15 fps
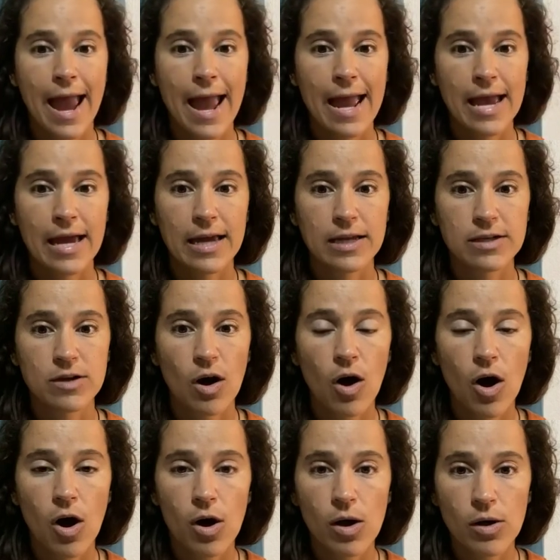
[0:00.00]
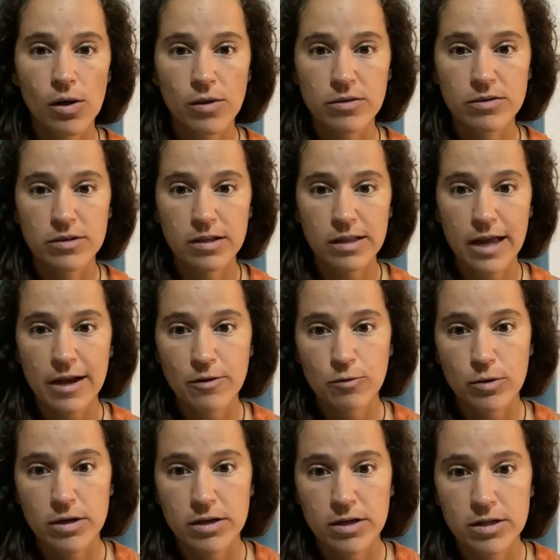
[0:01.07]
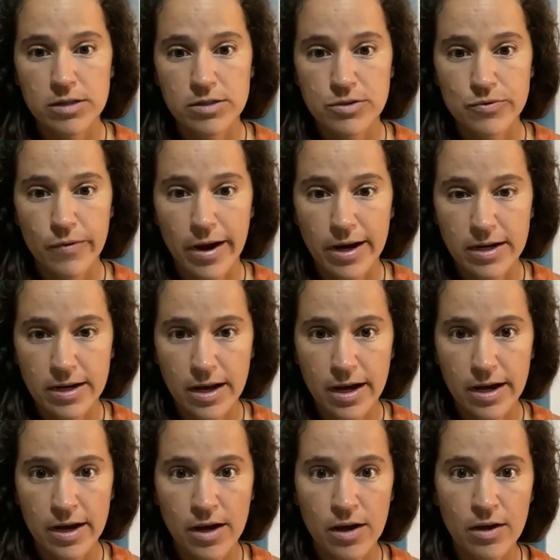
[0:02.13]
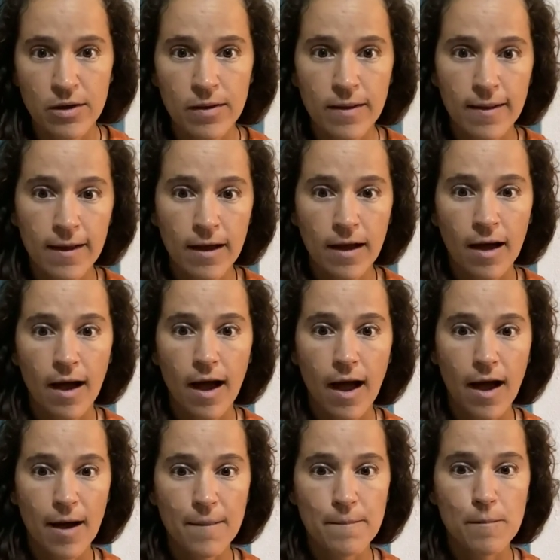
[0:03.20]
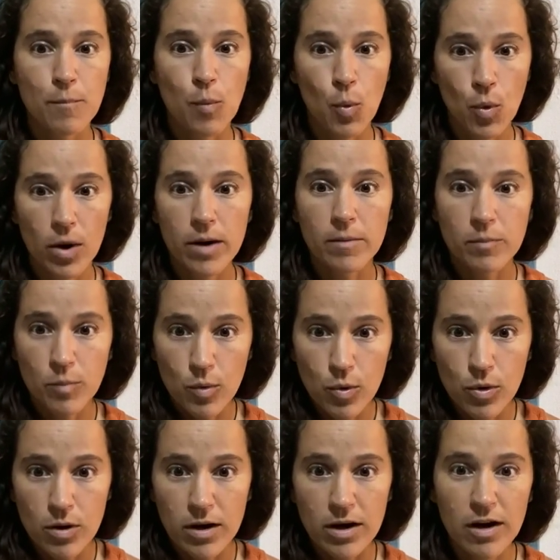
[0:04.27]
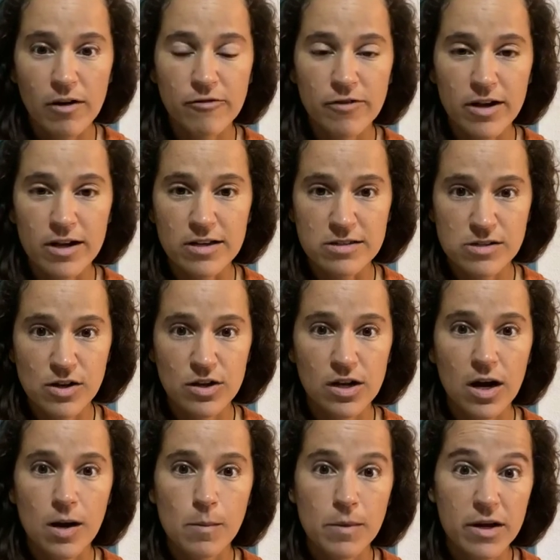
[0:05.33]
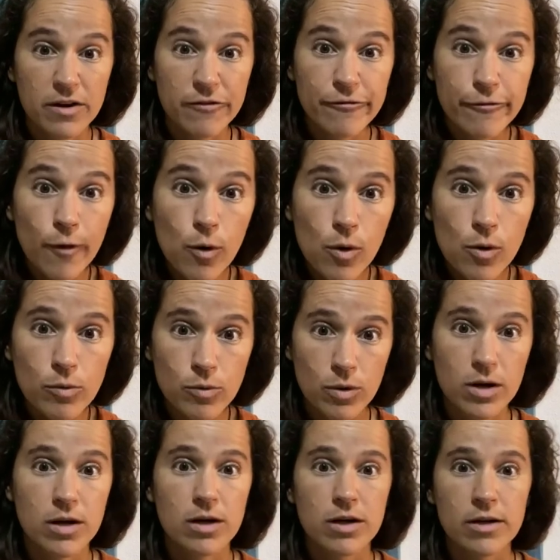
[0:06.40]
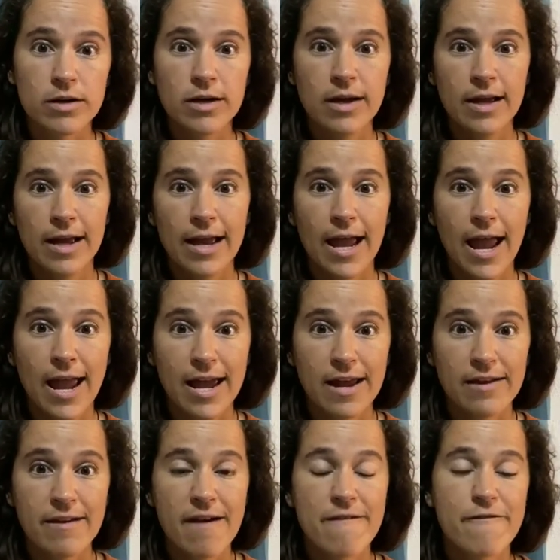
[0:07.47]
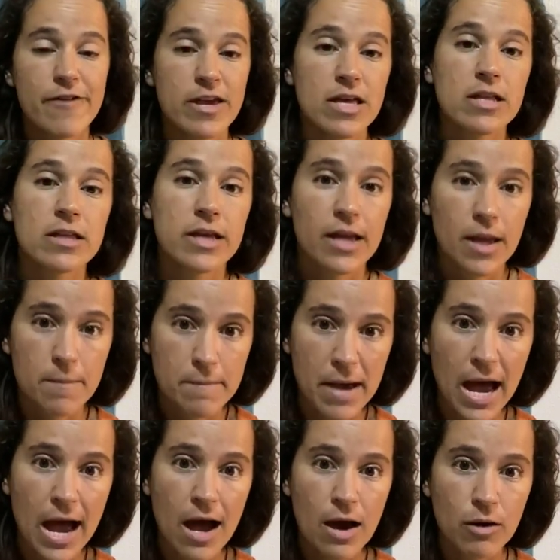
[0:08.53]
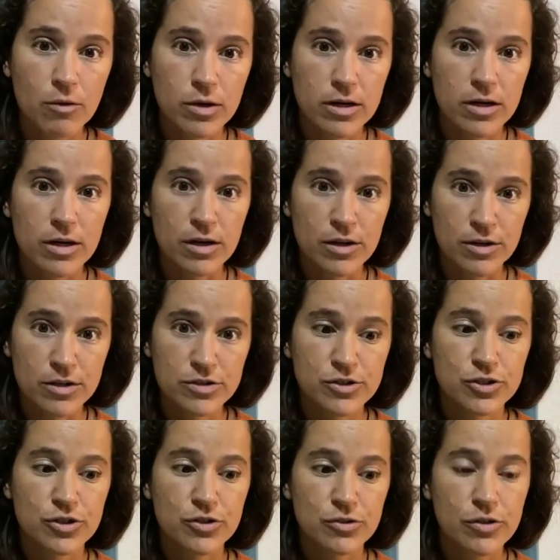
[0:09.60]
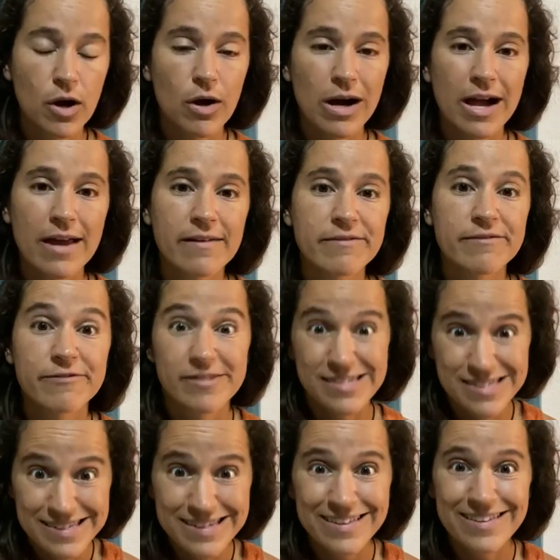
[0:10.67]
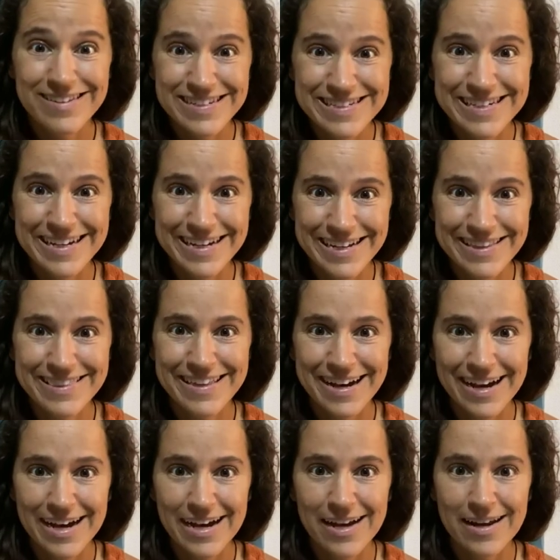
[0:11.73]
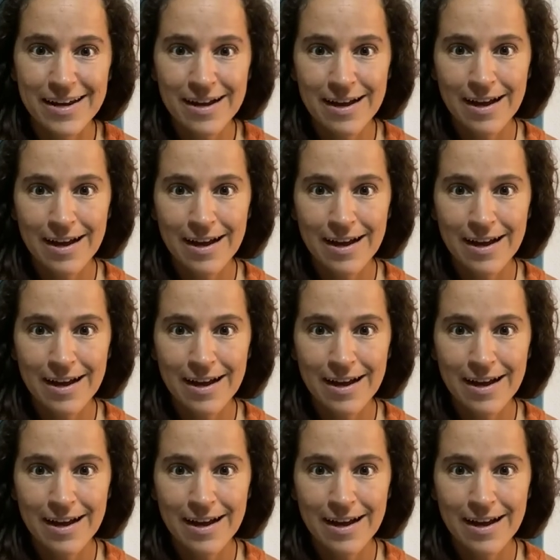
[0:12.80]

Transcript: and all the light workers right now, um, more and more of us are coming forward and feeling empowered to go ahead and facilitate that.